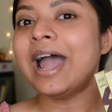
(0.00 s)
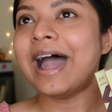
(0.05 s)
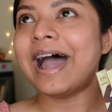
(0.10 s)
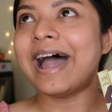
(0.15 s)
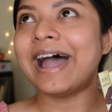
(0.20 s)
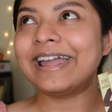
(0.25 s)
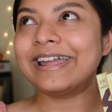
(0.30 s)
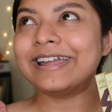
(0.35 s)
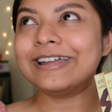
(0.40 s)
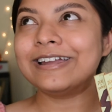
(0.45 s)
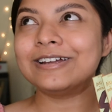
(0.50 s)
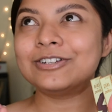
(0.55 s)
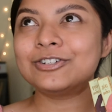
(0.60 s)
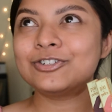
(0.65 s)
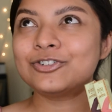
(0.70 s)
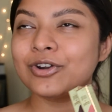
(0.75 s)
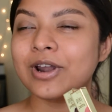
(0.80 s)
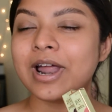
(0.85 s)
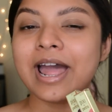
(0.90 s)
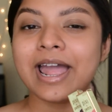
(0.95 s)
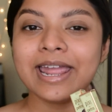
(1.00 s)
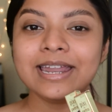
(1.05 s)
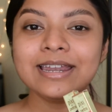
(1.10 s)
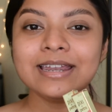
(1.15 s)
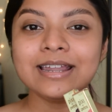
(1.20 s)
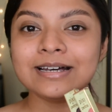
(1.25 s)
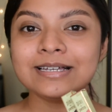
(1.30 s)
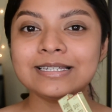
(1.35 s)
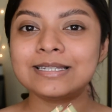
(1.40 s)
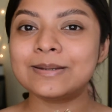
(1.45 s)
I tried
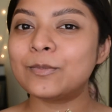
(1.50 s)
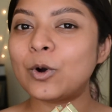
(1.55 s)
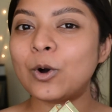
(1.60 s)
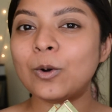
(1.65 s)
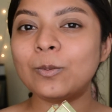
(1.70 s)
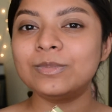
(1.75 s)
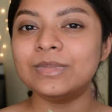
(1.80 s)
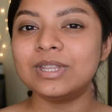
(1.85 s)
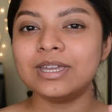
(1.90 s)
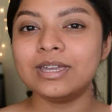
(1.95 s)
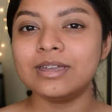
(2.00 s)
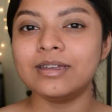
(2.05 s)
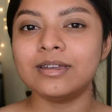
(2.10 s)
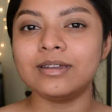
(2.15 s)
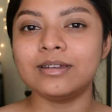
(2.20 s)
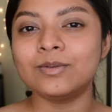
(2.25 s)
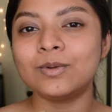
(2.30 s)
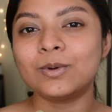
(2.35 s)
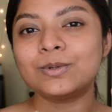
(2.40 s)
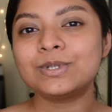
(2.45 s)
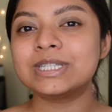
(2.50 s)
some of the